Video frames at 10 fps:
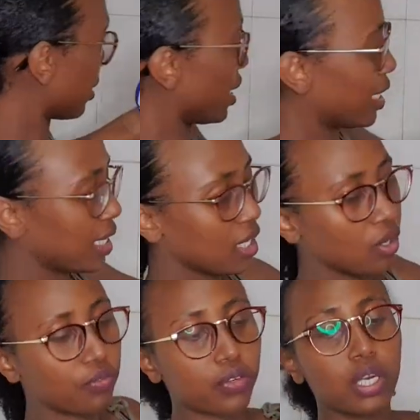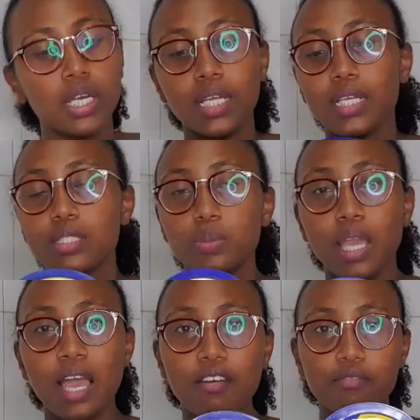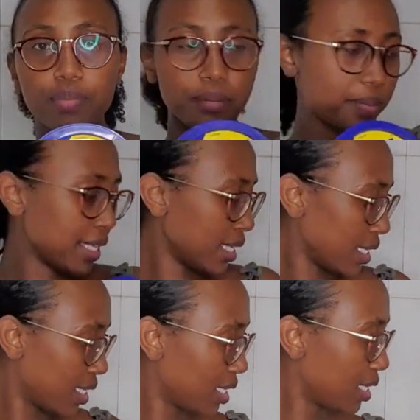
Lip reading: Then of course we have BB,